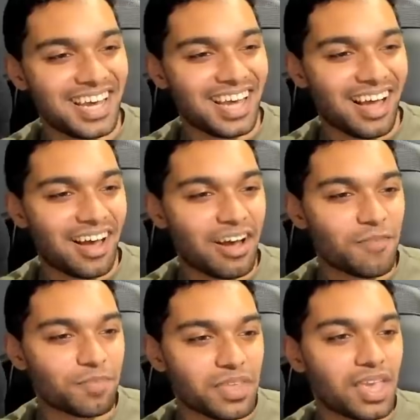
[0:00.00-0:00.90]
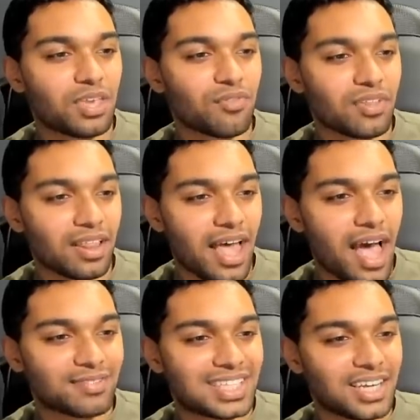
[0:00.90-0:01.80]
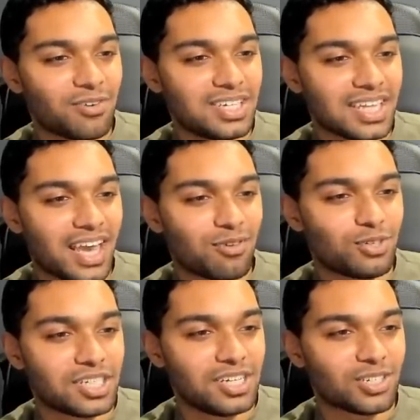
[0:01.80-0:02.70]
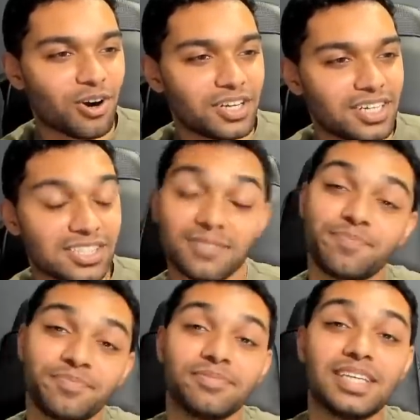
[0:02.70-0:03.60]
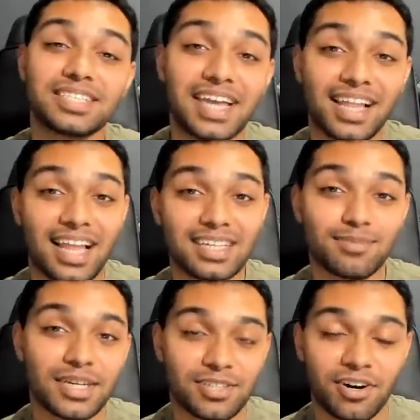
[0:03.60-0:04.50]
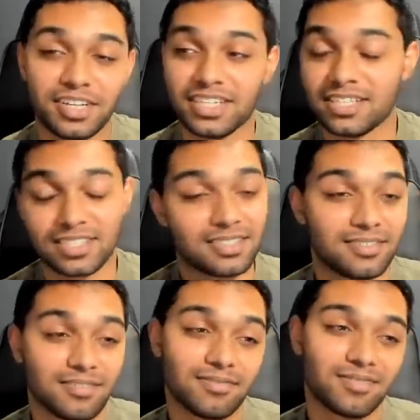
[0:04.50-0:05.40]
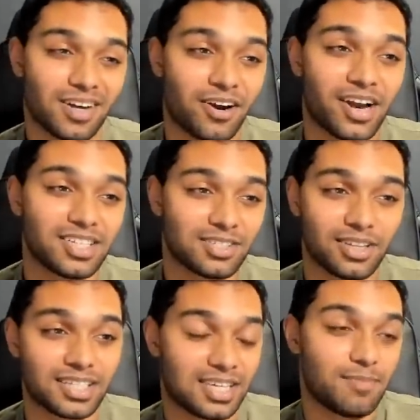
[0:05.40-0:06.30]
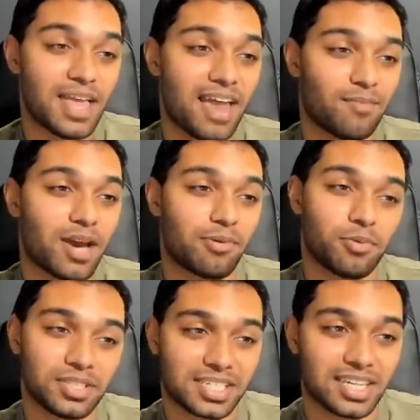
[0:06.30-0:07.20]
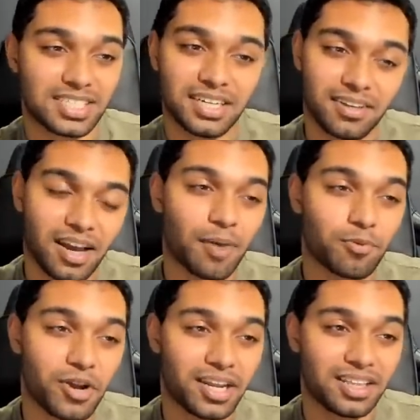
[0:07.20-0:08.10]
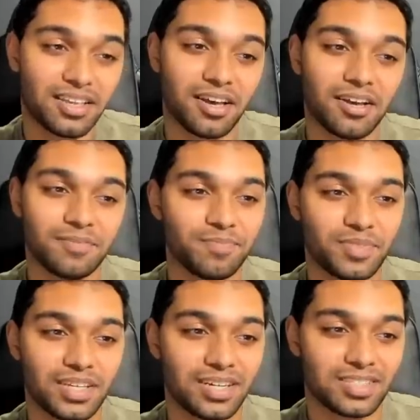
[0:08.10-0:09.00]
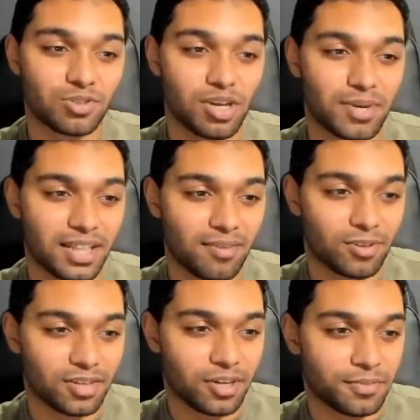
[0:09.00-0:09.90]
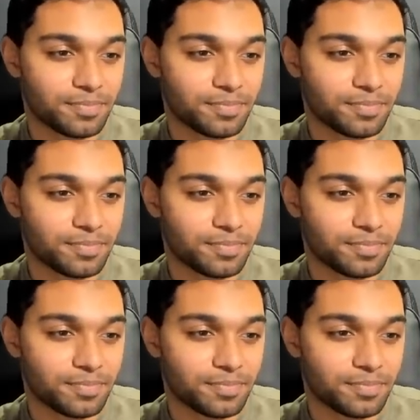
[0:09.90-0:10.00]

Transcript: Thank you for the laughs, theories, and routine tardiness. This guy likes my tardiness. All right, so let's keep that in mind when we're discussing upgrading the streaming level, you know?